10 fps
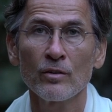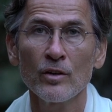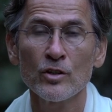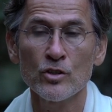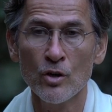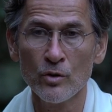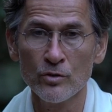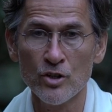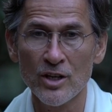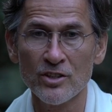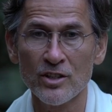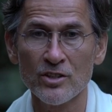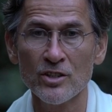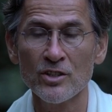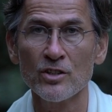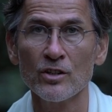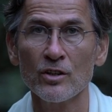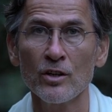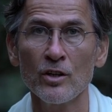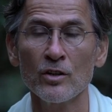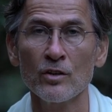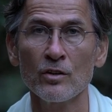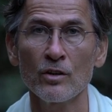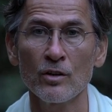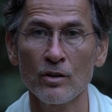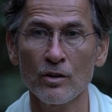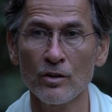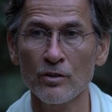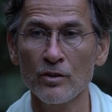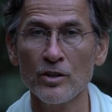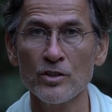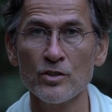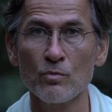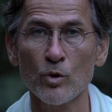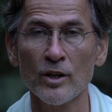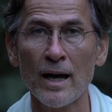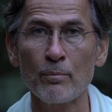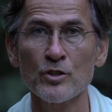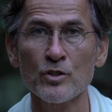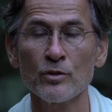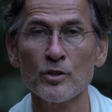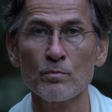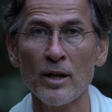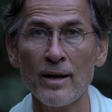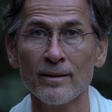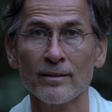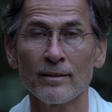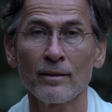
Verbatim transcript: It's not just assisting in this, what happens on this planet,